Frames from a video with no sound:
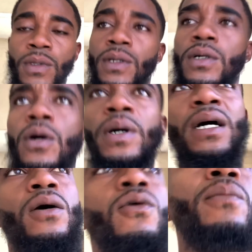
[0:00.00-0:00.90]
go where I
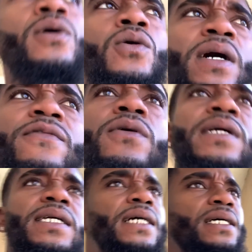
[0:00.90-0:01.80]
go home now, where I
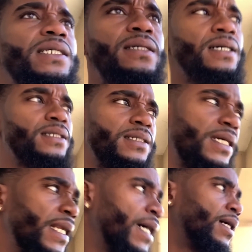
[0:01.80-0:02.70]
forget Akira
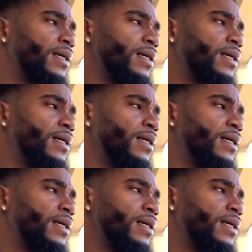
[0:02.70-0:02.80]
together.